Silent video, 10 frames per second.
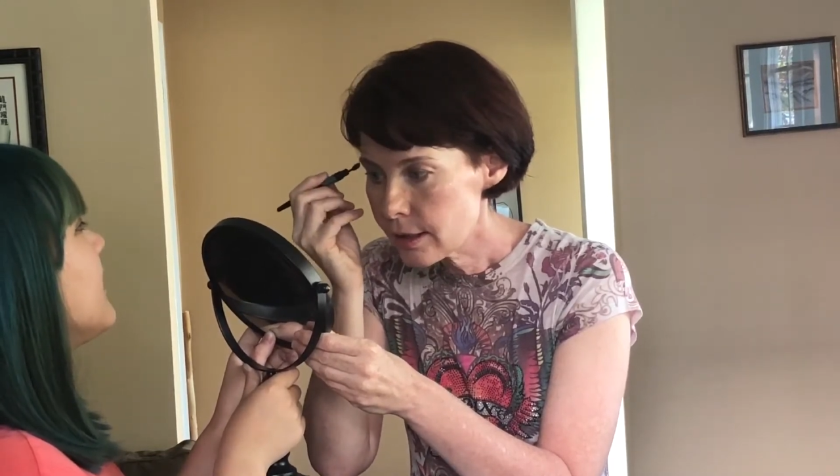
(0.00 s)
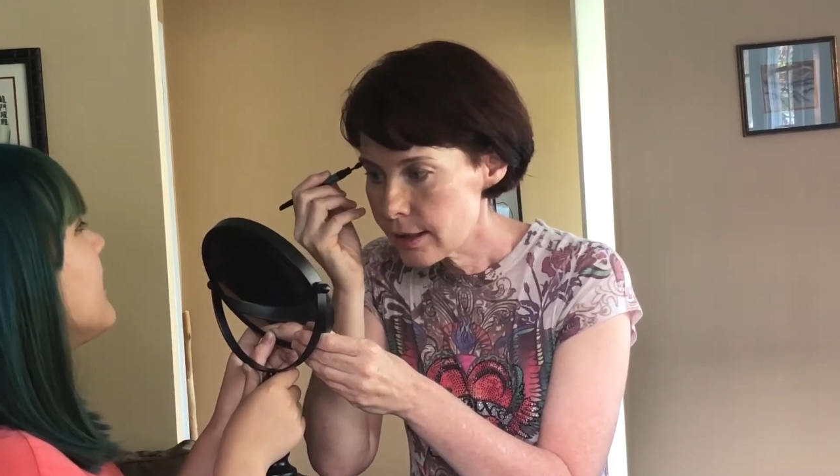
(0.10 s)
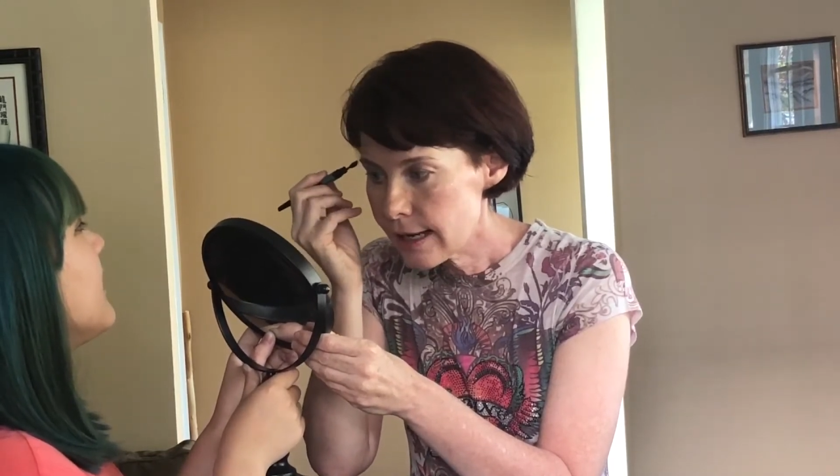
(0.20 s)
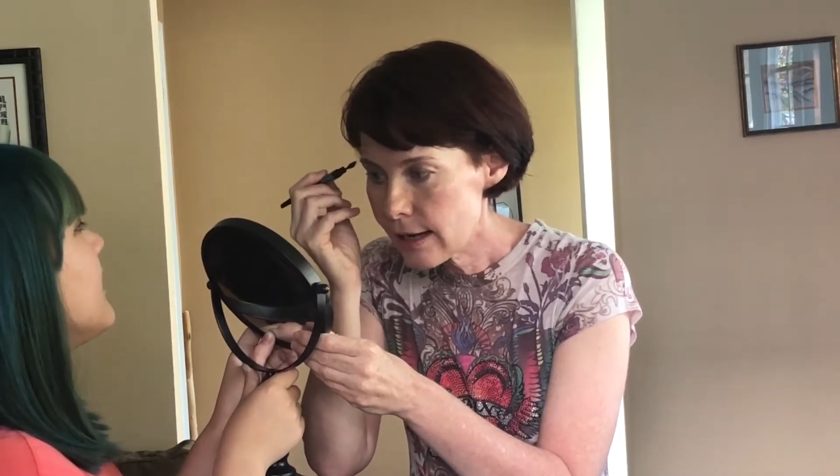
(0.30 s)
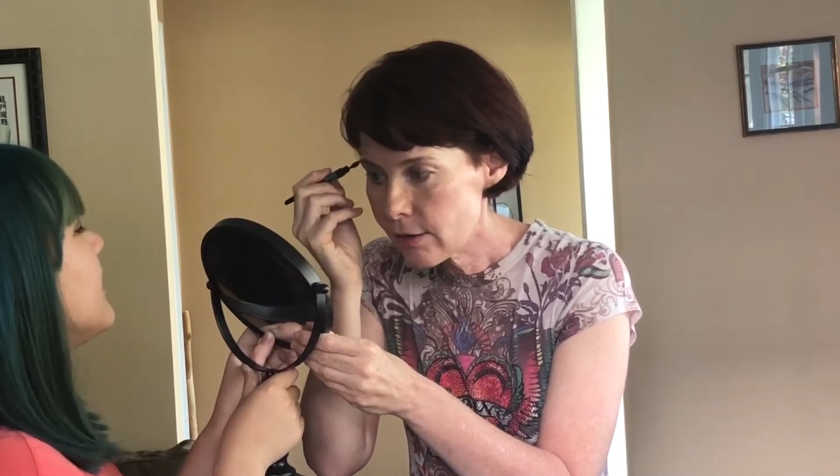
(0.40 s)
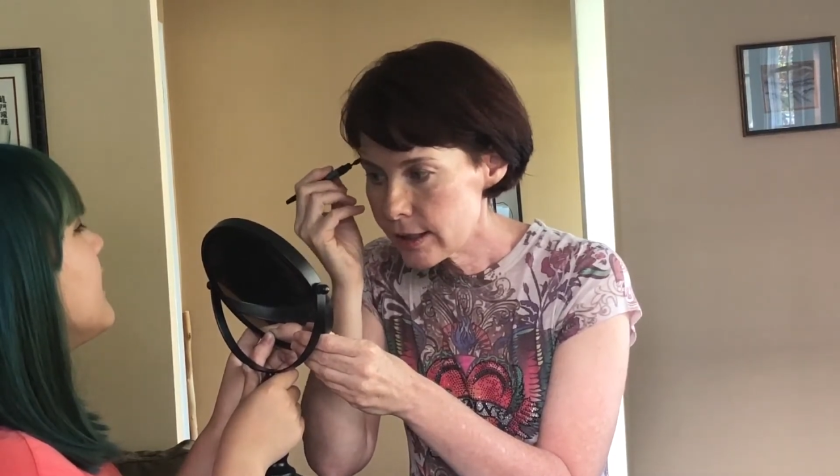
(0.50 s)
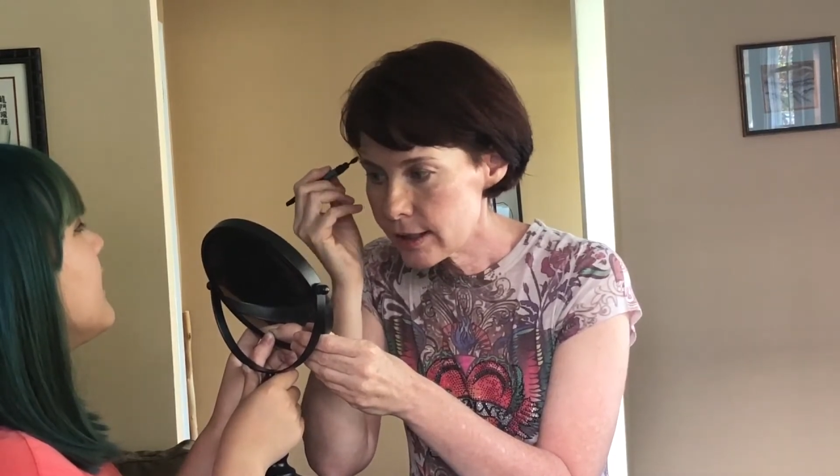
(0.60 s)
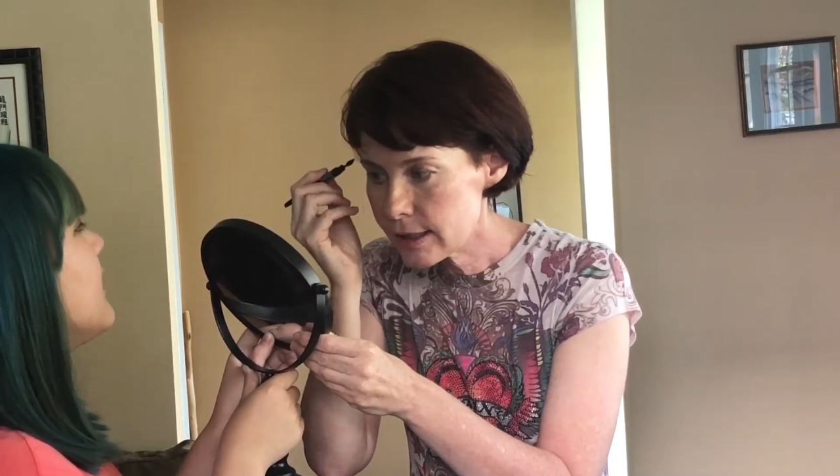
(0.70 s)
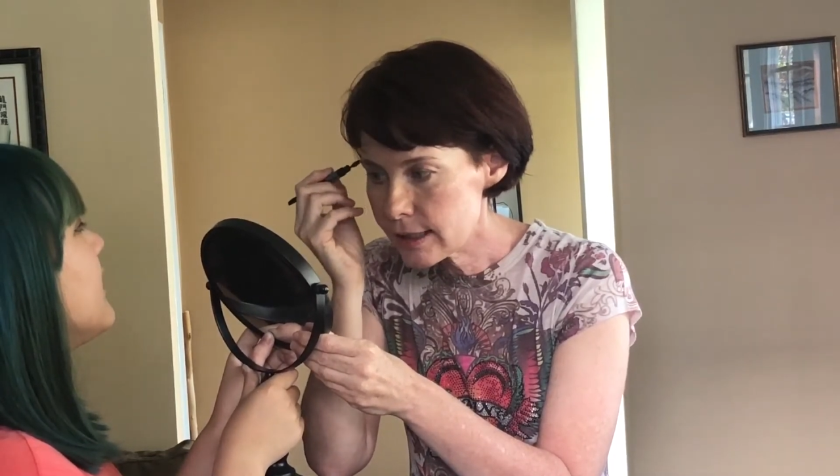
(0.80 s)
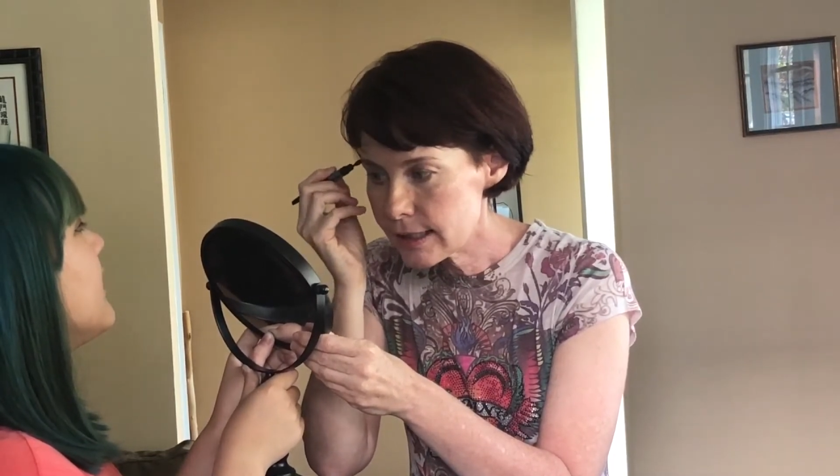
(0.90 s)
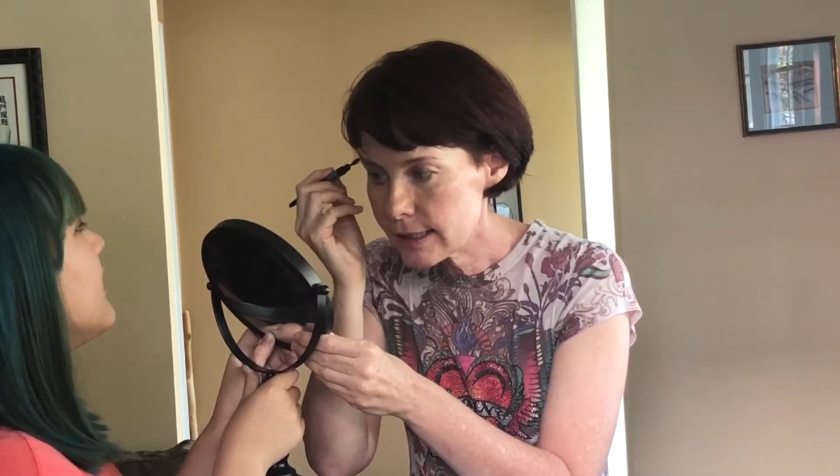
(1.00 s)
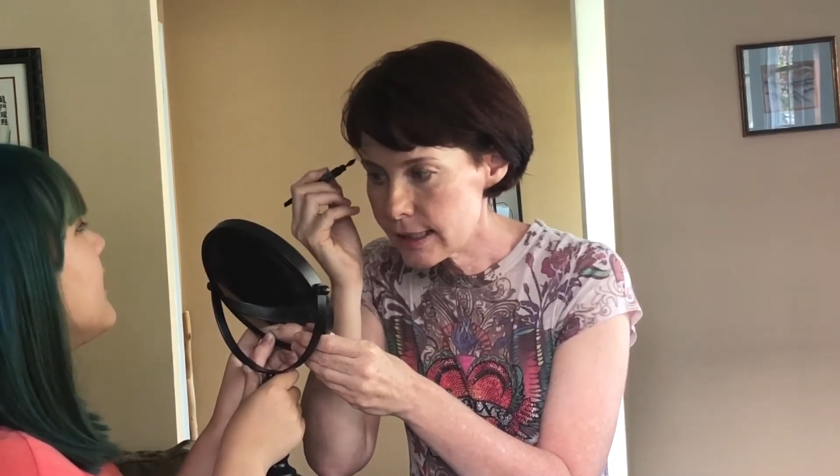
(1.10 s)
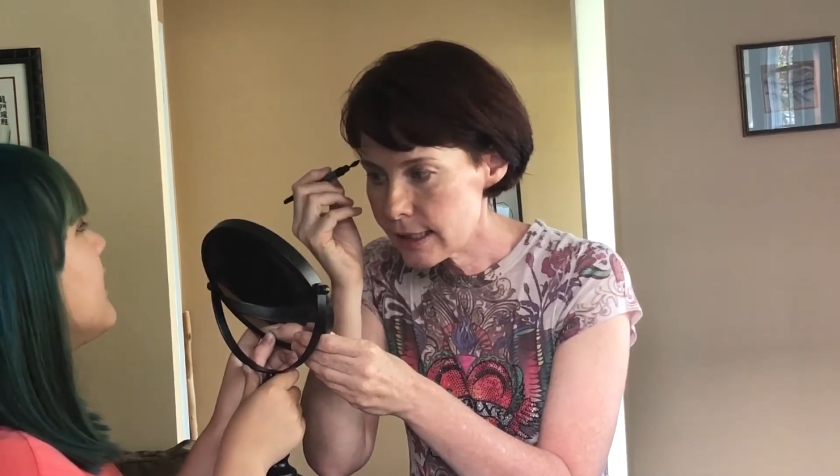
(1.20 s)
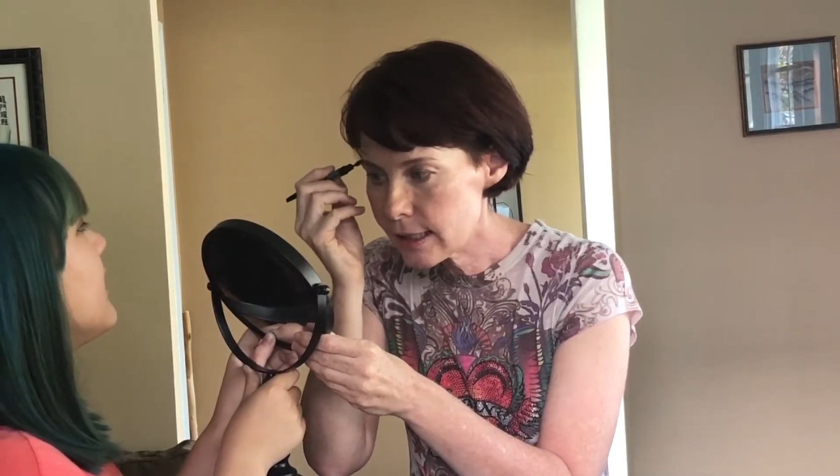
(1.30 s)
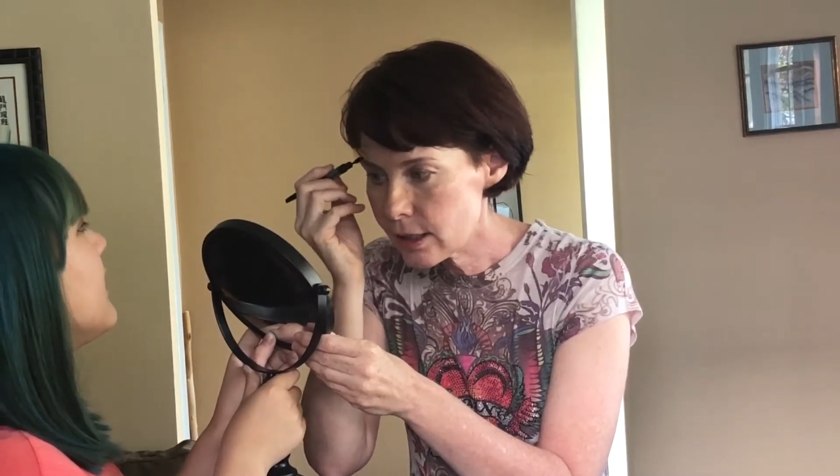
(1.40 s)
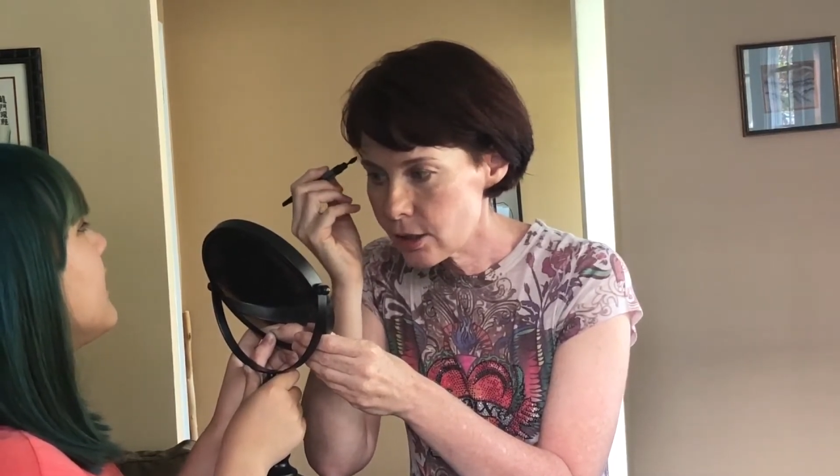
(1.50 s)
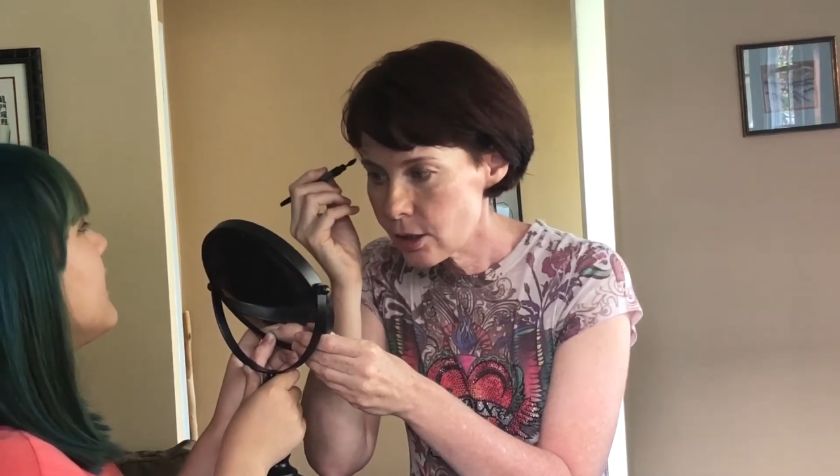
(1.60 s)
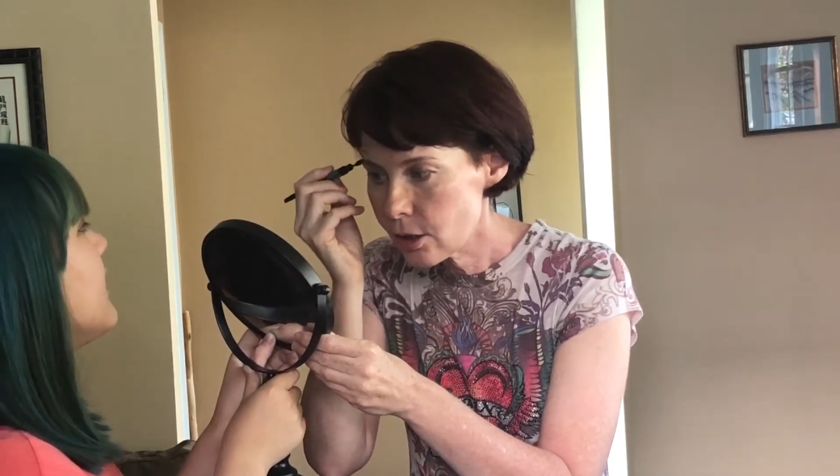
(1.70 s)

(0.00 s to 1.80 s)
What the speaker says: now I can see